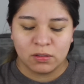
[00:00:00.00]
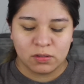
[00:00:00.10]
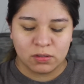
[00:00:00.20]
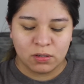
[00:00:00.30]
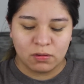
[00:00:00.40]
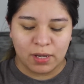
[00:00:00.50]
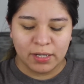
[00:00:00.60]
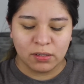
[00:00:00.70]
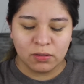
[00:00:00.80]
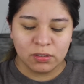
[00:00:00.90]
So
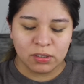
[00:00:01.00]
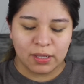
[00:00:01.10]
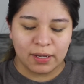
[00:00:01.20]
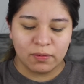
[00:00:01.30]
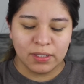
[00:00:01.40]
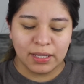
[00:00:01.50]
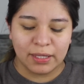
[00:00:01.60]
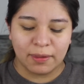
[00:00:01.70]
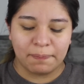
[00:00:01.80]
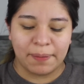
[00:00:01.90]
I
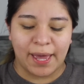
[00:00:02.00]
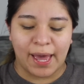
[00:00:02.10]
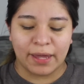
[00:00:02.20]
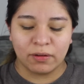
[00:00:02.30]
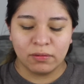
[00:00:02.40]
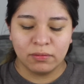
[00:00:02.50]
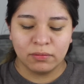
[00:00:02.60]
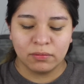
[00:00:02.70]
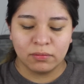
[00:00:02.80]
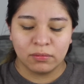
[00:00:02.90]
really like the paddle
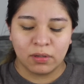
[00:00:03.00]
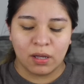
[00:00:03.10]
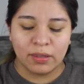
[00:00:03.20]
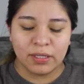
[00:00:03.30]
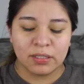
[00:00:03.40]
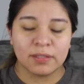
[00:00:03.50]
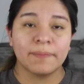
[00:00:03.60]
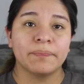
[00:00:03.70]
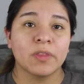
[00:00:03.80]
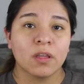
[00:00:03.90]
on this.